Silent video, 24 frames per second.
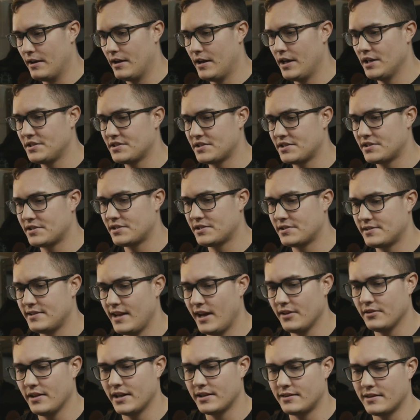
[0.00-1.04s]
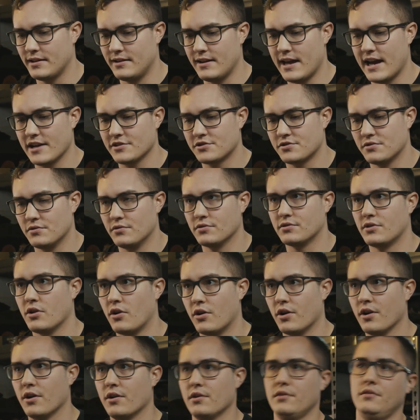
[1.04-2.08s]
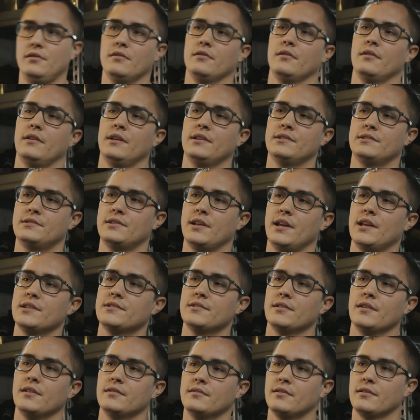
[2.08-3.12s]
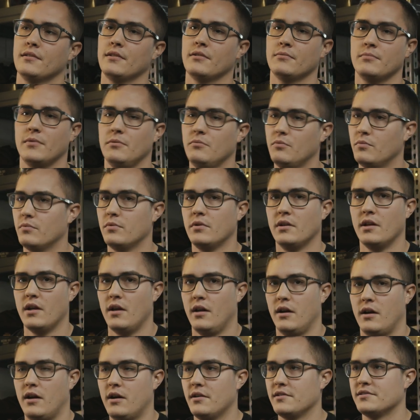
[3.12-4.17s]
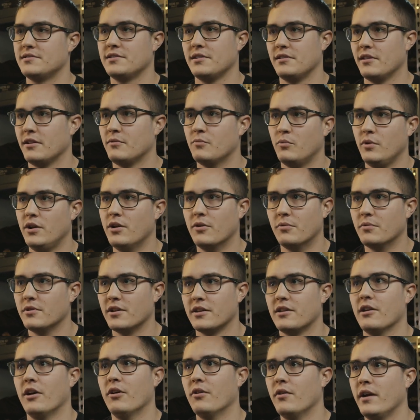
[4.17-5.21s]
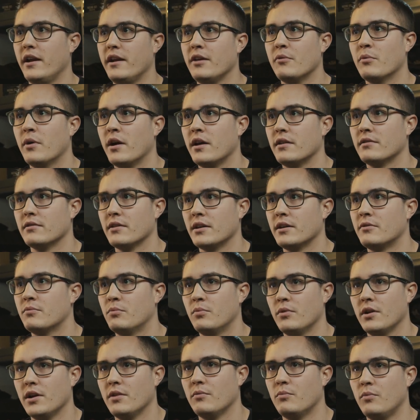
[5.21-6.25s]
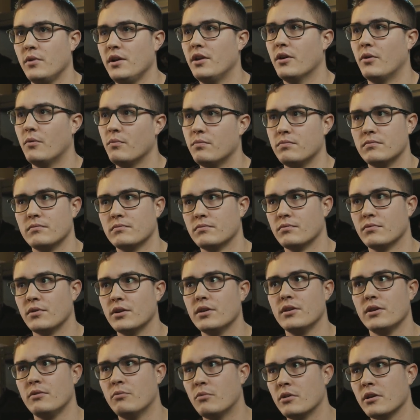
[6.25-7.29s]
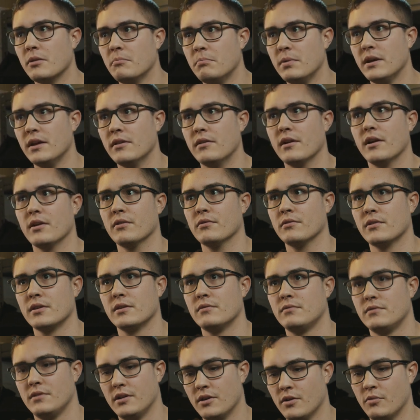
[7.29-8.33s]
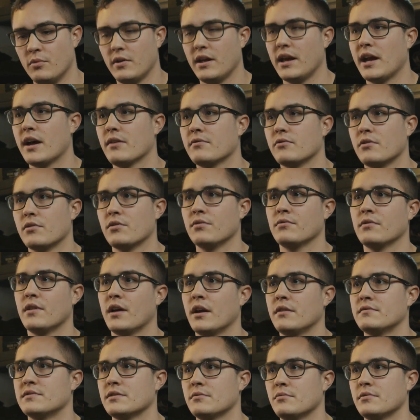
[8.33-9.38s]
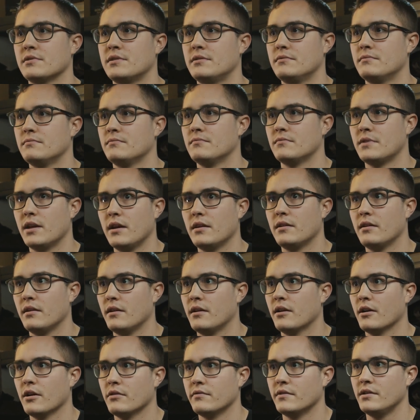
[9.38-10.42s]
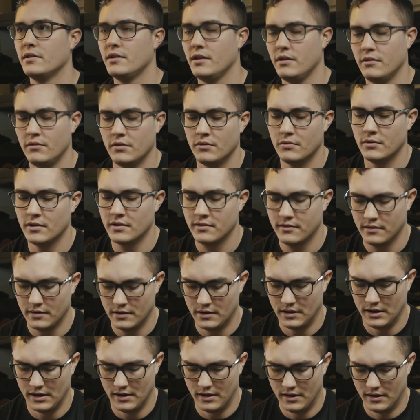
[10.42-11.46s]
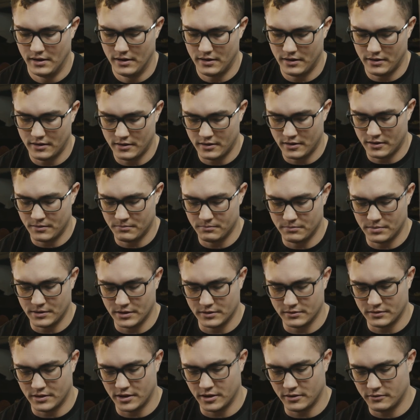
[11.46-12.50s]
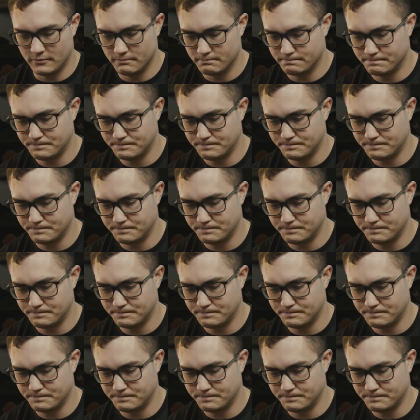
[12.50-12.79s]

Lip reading: It's not like the National Guard is hesitant to. I mean, honestly, like we don't want to go anyway. We don't really want to be there. Like we have our own lives that we're taking care of and dealing with. Mm-hmm. But like,